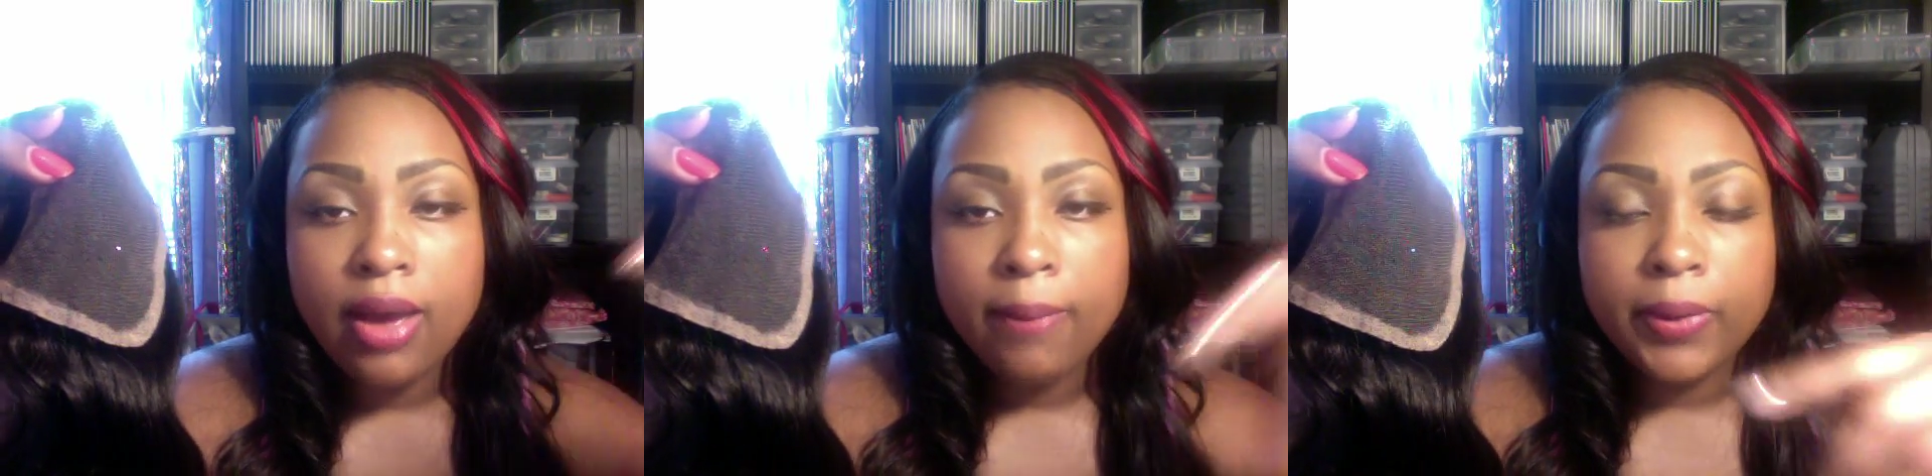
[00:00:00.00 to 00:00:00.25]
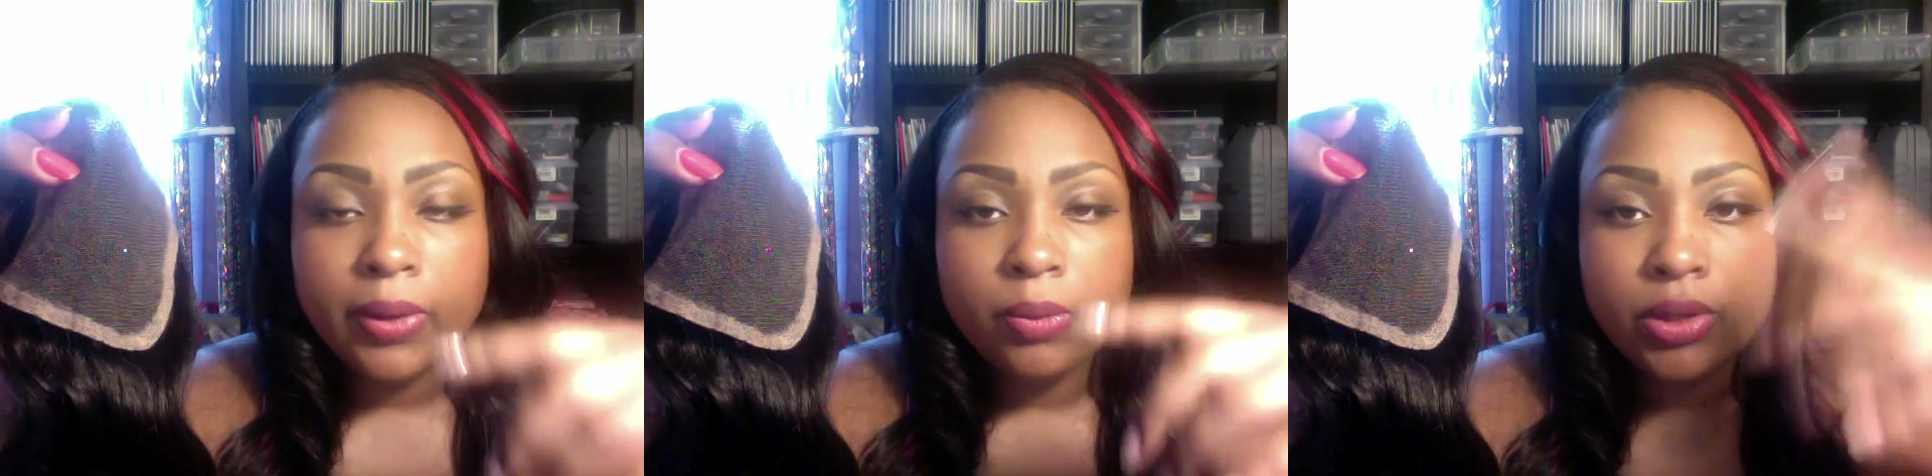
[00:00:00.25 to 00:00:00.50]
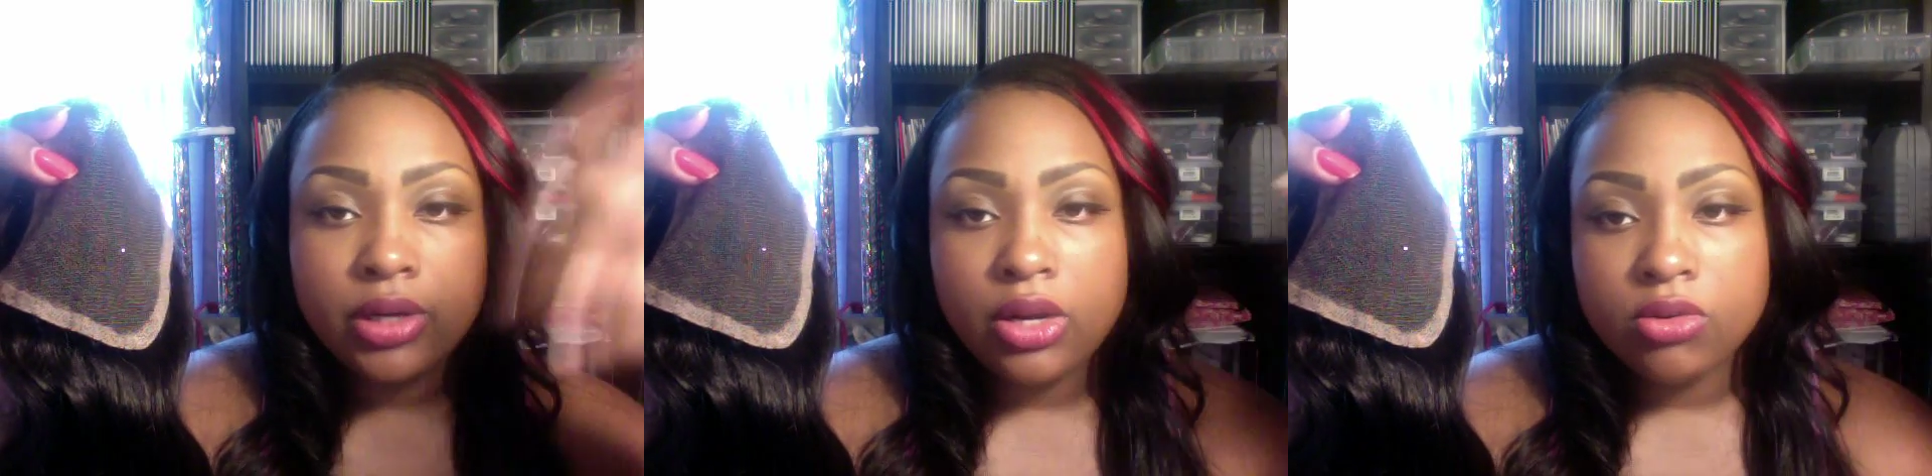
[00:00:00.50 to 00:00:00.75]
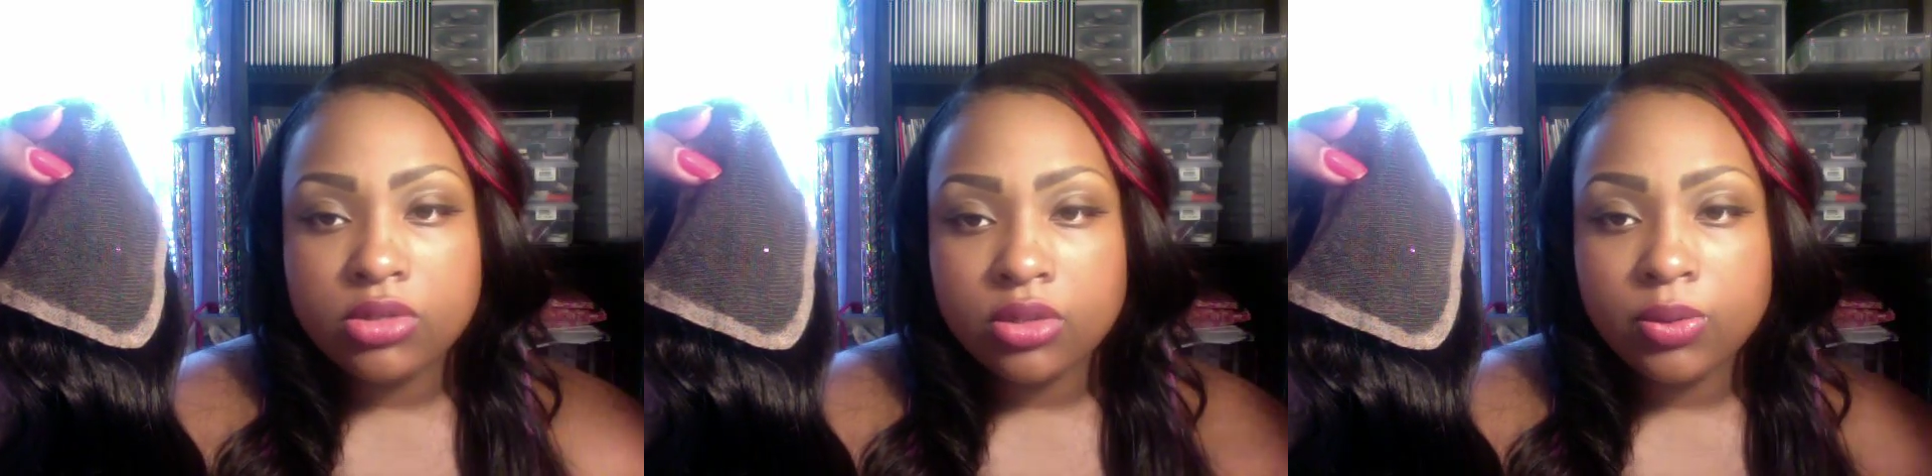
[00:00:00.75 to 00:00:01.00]
but when
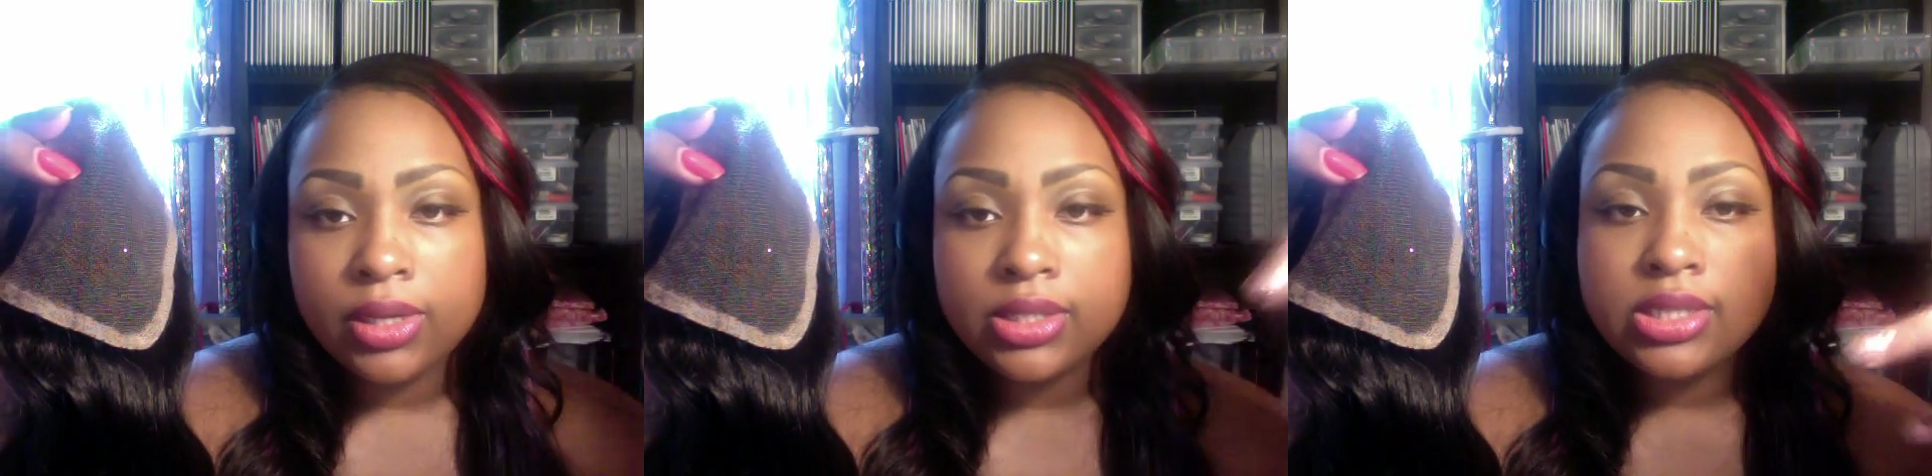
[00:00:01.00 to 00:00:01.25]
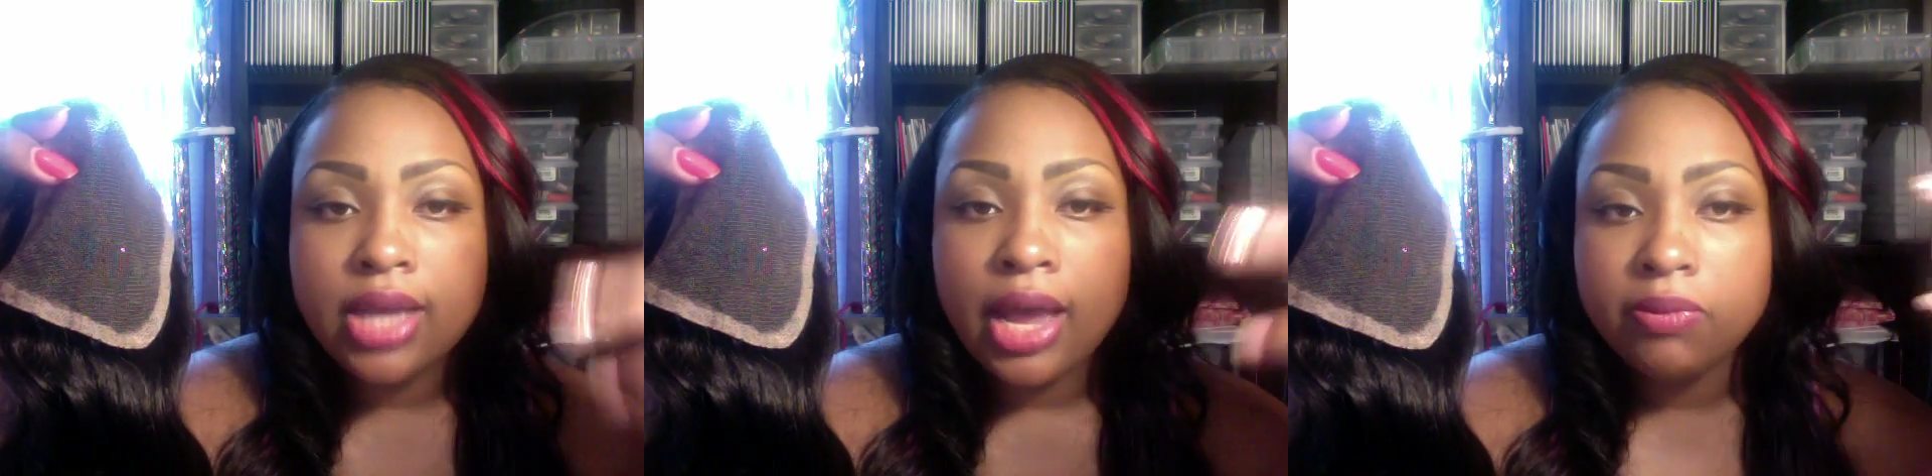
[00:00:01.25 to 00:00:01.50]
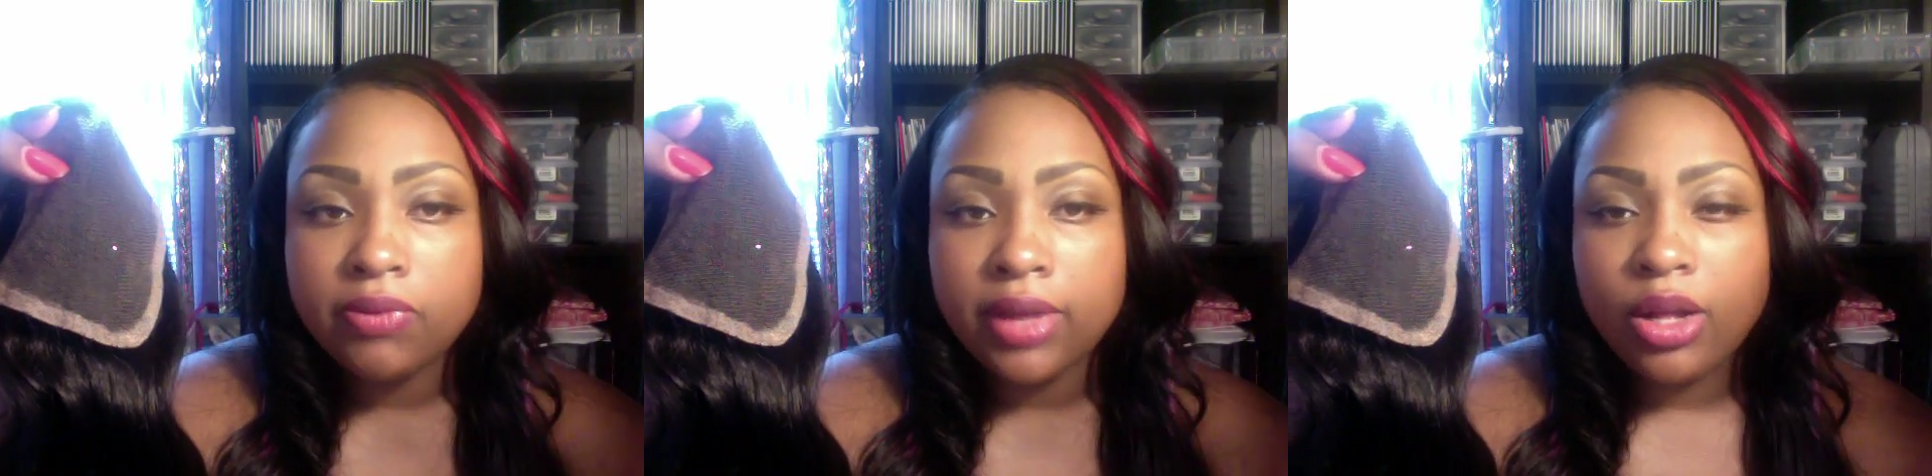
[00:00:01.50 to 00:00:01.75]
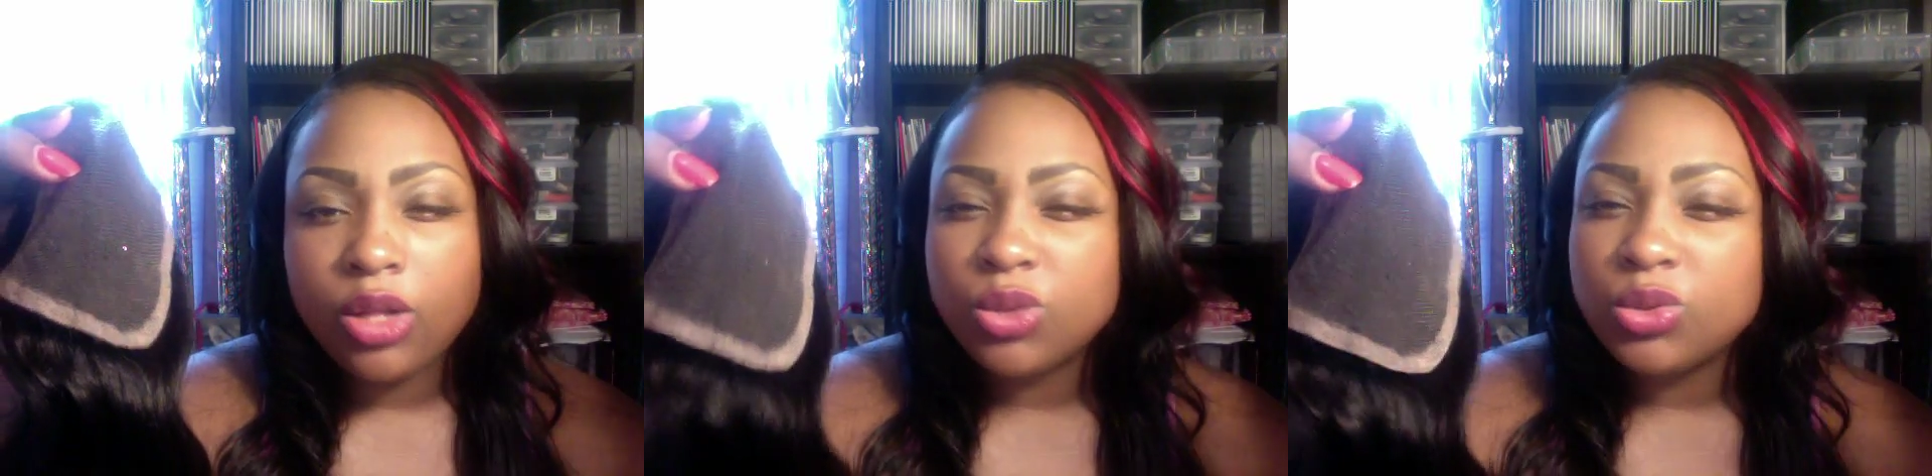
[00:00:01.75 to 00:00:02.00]
it's time for
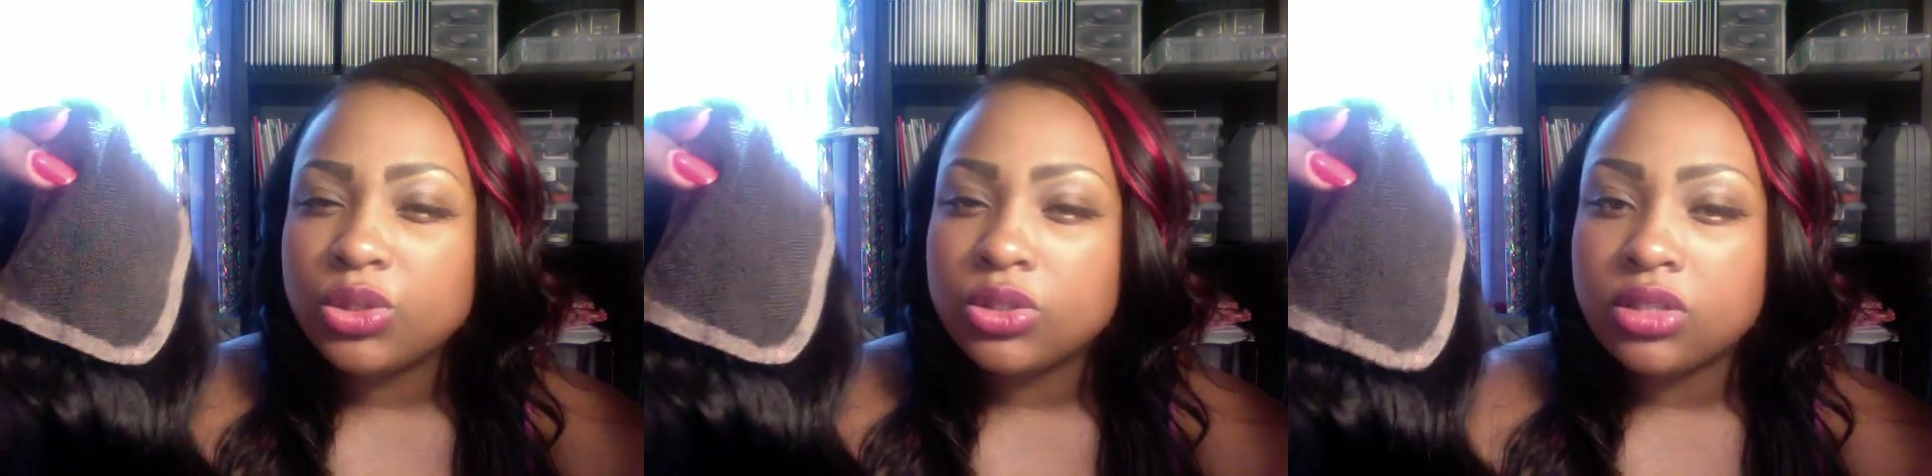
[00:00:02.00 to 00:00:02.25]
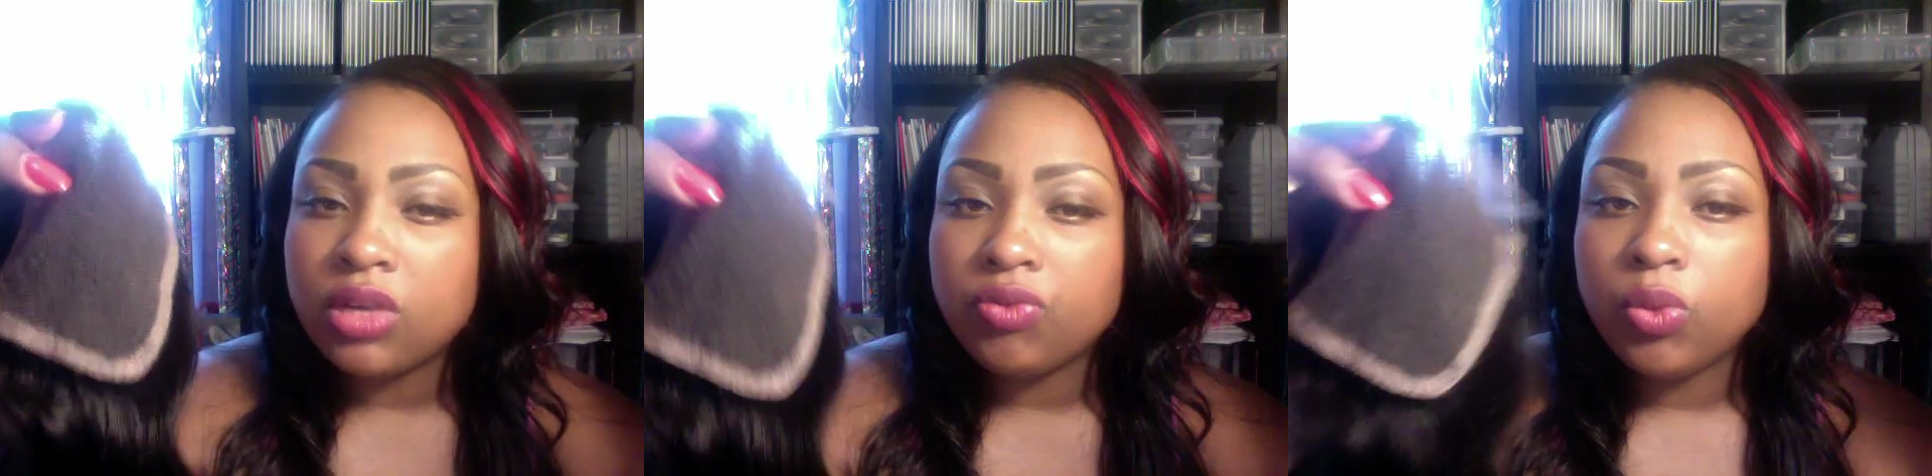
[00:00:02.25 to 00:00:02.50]
like closure and stuff,